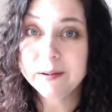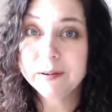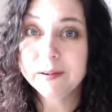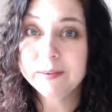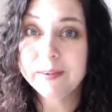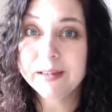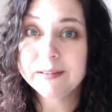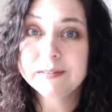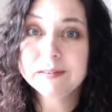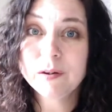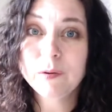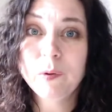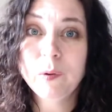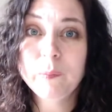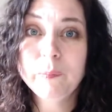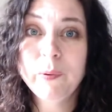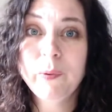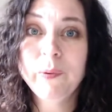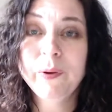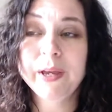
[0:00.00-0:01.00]
That's the whole
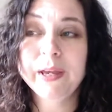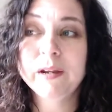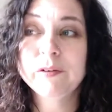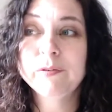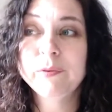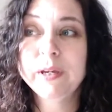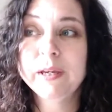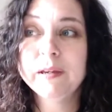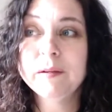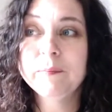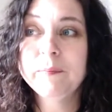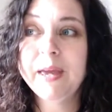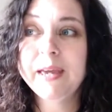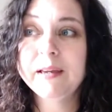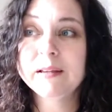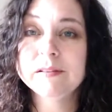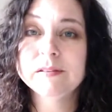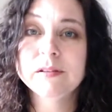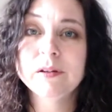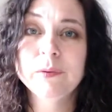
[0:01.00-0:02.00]
point. If we could make
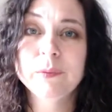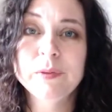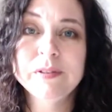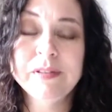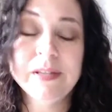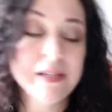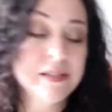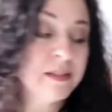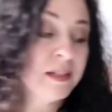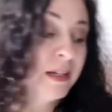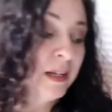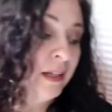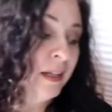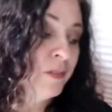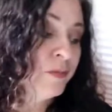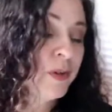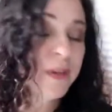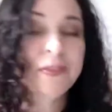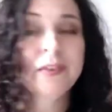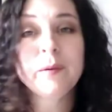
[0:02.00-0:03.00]
it so it was easy to
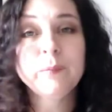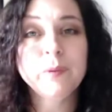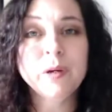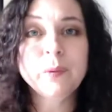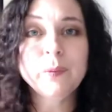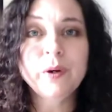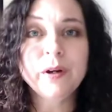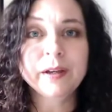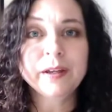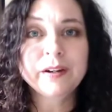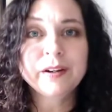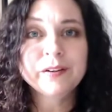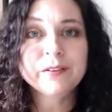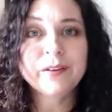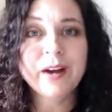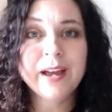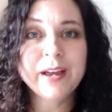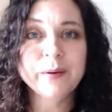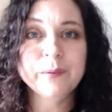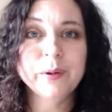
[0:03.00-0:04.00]
live with them, we would,
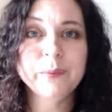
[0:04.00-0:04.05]
right?